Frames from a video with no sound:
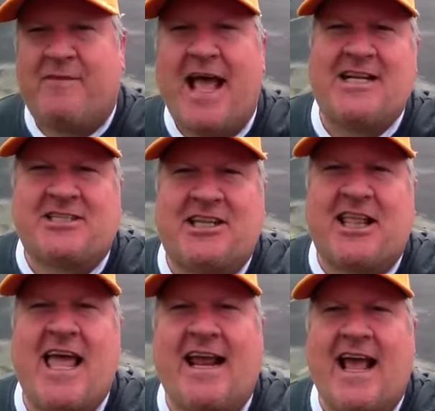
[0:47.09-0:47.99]
That's the
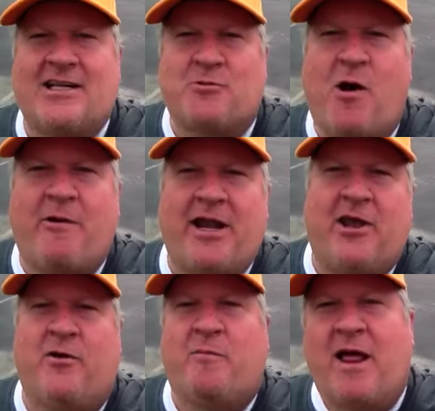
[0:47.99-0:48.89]
thing. That's what we
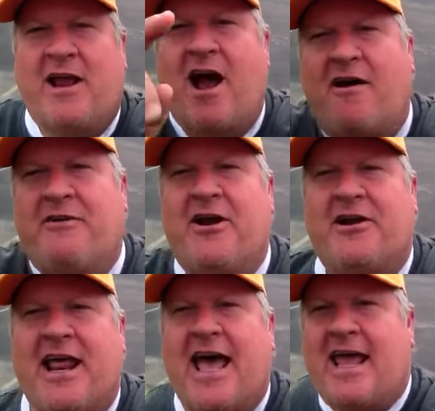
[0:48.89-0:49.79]
do. We play golf during
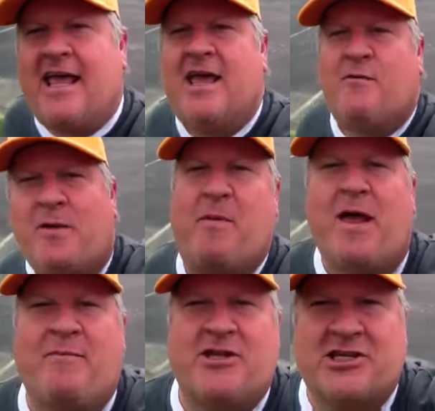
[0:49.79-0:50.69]
the day. We
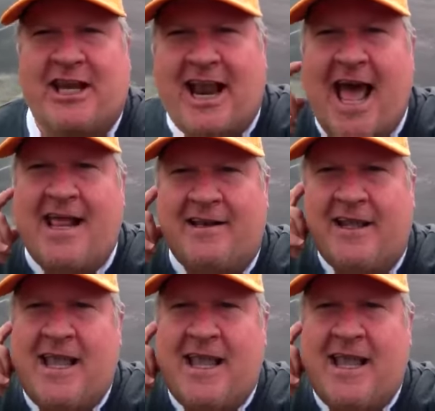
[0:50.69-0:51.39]
play music at night.